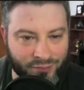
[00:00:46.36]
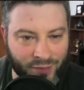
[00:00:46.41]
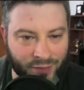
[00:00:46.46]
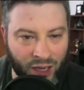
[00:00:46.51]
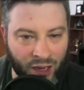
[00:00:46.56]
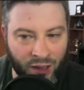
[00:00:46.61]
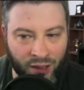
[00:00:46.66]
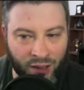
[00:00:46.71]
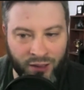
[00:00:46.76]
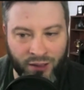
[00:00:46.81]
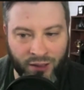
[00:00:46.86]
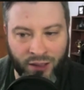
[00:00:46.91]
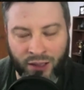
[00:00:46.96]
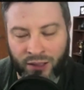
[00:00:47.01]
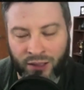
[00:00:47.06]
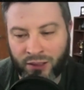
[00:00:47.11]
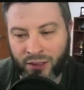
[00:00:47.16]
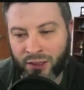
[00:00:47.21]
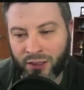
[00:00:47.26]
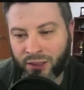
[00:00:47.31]

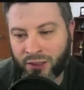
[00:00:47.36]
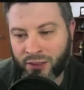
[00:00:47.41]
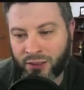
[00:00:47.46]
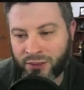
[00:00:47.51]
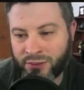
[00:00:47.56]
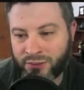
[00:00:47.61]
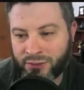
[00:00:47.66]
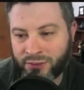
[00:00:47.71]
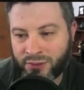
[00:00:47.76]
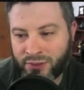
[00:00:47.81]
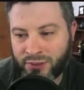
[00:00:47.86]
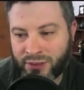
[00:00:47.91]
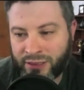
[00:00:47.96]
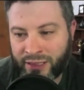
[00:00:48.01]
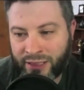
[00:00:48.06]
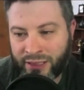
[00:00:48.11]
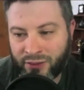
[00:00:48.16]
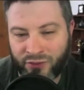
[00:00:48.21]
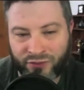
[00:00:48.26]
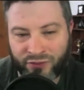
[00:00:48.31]
a
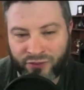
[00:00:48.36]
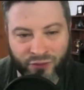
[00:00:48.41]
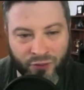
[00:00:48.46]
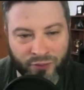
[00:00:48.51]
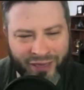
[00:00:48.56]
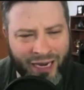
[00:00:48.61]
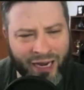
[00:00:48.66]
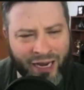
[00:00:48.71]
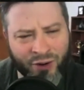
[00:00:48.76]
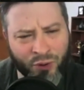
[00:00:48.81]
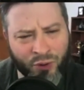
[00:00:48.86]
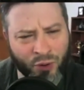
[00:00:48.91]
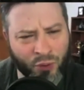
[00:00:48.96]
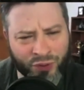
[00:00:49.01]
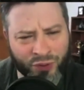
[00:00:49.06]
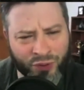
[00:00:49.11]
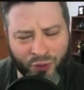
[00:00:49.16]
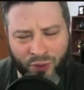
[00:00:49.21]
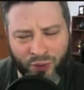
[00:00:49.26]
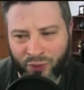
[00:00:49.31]
kill for me. I don't know
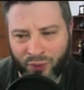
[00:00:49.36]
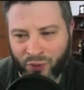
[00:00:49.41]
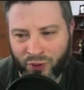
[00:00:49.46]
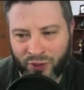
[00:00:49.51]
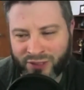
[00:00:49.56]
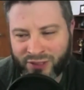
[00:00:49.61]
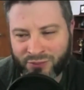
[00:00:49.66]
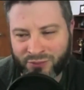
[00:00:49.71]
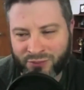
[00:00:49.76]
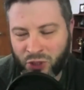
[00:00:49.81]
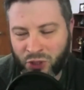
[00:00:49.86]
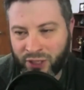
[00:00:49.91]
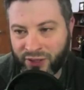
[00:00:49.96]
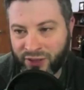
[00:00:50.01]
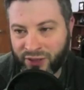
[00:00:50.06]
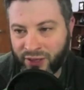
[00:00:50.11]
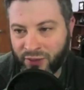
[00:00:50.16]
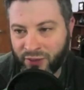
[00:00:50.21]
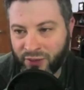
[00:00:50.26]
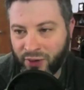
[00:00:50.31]
what the right word is. I'm trying to
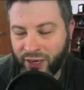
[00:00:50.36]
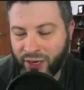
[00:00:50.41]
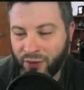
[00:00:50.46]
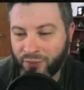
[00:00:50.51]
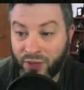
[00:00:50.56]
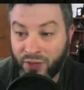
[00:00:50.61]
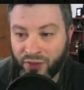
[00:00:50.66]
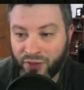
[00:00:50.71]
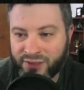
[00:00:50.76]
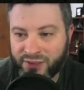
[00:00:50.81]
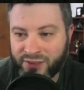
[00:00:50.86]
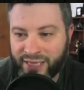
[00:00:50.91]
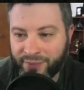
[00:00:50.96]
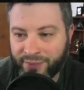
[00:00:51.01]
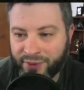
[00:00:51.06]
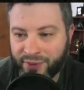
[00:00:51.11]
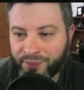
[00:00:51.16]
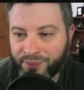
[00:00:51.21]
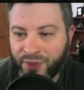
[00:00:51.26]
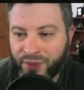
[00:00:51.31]
think right now. Nothing's
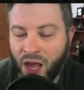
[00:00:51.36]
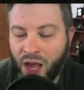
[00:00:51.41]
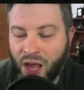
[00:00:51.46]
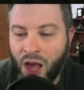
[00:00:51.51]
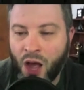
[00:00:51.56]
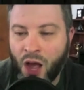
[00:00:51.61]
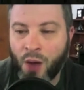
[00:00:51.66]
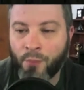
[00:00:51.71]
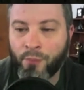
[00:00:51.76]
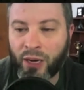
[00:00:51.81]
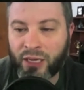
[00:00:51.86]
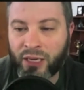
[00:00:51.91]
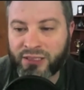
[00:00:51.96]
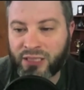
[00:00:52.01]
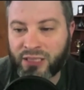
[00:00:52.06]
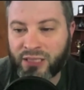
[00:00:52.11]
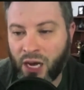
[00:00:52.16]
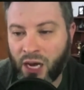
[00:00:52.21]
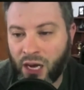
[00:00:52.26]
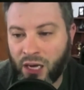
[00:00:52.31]
happening. But
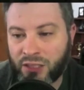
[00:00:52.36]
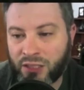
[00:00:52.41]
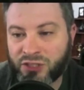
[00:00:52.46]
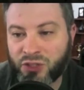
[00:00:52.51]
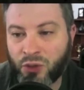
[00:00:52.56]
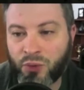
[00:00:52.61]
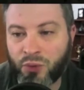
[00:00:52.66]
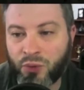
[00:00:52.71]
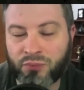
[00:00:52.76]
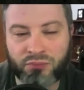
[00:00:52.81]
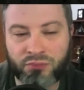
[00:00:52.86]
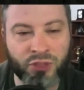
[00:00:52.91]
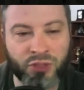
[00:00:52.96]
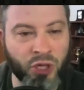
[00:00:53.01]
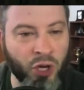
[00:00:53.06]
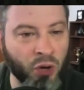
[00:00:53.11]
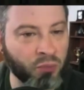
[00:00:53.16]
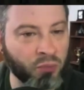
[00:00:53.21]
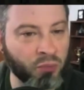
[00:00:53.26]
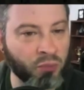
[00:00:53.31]
so, you
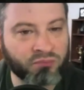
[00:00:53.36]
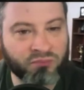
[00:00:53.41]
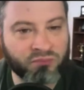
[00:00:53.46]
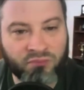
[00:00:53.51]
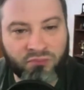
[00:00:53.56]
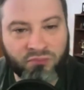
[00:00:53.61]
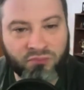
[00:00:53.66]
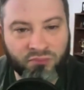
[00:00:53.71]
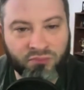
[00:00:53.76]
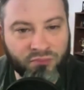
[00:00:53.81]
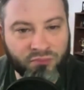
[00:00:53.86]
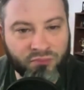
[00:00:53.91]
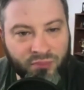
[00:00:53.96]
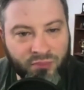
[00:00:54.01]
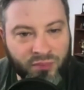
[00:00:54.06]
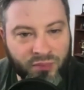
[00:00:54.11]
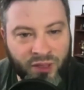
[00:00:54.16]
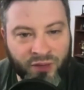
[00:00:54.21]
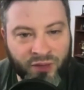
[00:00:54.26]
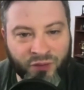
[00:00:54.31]
know,
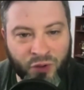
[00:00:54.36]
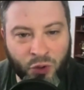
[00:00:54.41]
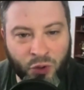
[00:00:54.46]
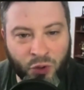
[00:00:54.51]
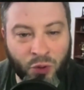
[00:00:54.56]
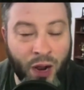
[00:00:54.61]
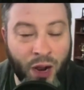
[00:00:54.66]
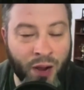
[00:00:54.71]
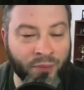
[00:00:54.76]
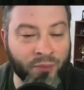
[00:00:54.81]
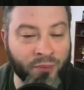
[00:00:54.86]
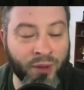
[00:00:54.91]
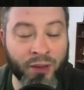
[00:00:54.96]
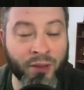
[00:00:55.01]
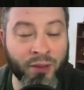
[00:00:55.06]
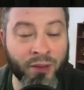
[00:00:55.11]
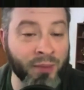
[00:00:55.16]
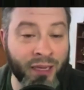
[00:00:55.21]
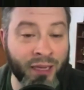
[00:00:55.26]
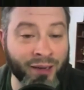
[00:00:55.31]
if you, I'm
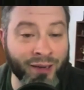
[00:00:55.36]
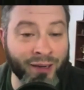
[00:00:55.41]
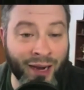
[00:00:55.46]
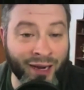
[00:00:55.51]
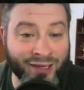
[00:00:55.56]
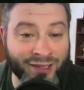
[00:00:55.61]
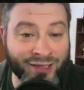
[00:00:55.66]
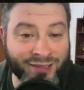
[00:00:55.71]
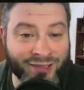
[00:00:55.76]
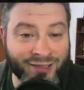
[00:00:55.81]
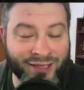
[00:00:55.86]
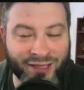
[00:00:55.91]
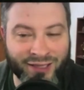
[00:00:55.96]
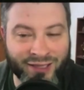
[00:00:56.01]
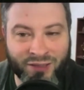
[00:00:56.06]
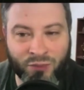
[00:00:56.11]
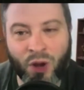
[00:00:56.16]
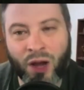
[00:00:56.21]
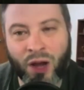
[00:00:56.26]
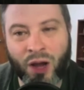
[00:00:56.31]
like me, a 90s
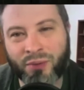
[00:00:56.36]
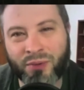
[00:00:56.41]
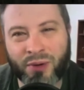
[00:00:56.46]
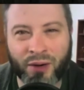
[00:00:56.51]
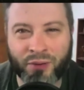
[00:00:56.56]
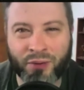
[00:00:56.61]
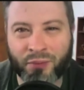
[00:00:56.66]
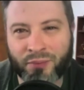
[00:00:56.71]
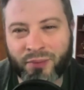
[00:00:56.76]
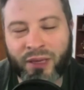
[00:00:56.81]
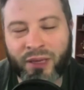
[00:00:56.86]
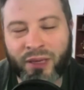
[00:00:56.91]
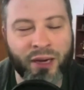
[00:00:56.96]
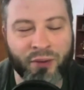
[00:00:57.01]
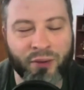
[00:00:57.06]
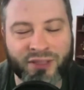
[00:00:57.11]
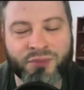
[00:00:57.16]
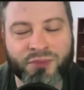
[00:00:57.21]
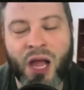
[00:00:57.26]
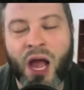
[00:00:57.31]
kid. Well, I'm not,
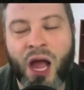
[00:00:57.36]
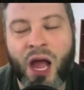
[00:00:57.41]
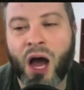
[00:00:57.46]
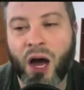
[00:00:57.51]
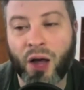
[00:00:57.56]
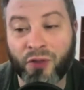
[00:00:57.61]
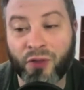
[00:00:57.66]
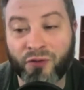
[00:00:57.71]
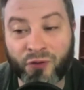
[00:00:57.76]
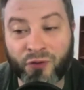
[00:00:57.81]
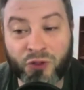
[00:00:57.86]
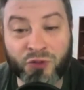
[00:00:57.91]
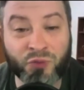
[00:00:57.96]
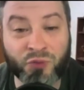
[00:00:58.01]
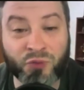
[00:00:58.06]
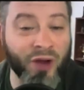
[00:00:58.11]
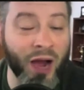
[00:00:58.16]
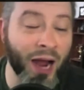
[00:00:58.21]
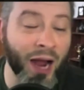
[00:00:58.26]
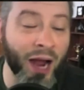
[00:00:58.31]
anyways, the first
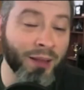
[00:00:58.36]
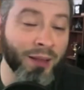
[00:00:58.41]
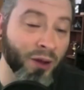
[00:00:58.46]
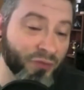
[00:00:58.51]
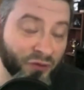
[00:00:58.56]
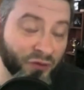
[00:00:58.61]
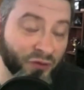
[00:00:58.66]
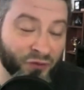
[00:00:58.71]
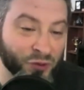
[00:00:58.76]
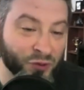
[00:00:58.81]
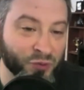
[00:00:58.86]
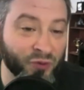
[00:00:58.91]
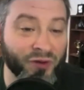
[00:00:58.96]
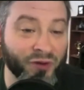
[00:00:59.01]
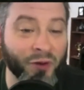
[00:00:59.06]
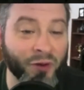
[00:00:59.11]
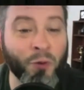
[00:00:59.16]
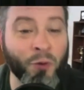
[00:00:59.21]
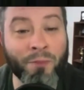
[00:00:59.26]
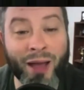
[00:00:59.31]
movie, I loved the first
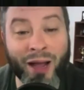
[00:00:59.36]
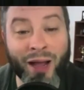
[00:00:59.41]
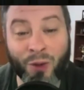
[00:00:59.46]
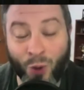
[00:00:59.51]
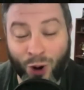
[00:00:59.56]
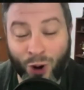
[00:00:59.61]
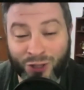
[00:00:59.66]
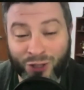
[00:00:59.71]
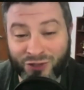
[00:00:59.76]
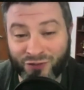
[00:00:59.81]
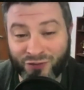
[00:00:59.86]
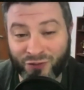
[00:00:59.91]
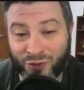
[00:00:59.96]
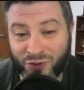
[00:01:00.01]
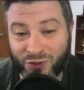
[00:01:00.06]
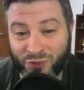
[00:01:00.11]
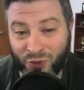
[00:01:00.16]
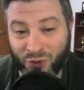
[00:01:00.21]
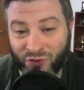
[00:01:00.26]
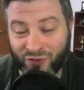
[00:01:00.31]
movie. I went back and watched the
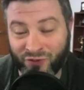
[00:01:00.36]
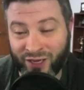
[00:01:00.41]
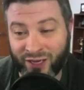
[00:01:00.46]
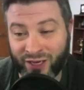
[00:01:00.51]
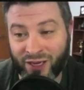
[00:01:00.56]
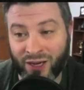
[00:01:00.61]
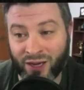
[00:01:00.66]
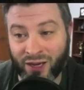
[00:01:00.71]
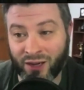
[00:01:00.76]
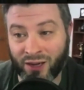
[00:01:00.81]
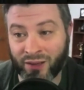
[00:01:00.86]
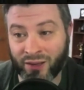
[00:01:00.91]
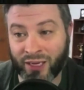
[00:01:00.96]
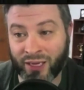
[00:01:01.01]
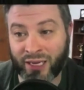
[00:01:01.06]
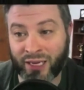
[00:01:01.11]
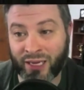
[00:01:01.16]
first movie like a